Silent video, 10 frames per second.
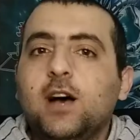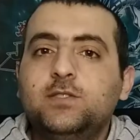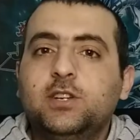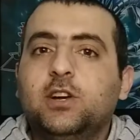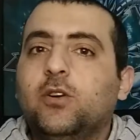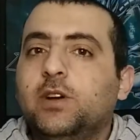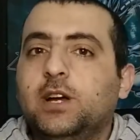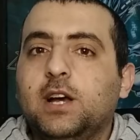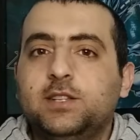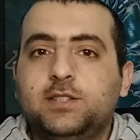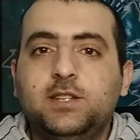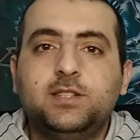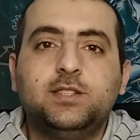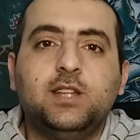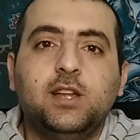How's it going, guys? This
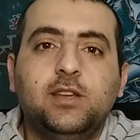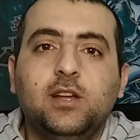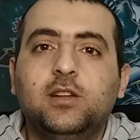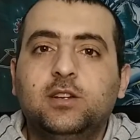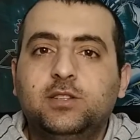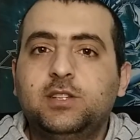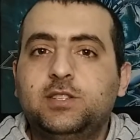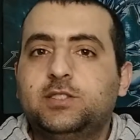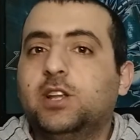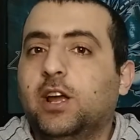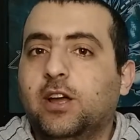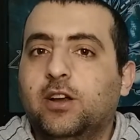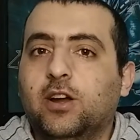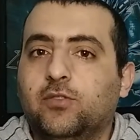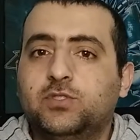is Daniel, this is
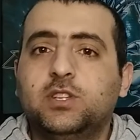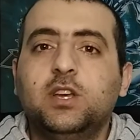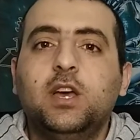Dragoncrafts,